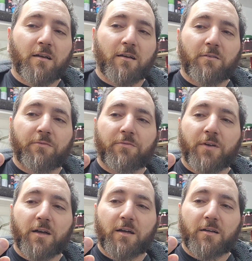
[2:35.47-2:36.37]
of
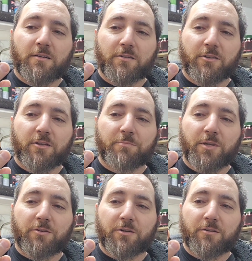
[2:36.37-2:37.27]
your
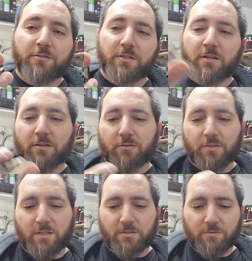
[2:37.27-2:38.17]
computer. So
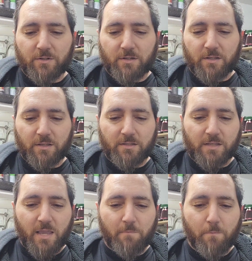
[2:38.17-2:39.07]
this one is
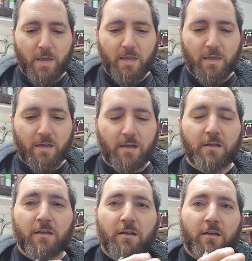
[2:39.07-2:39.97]
a Mega
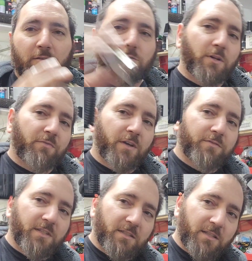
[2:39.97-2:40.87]

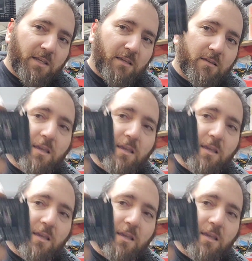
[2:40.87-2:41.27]
2560, in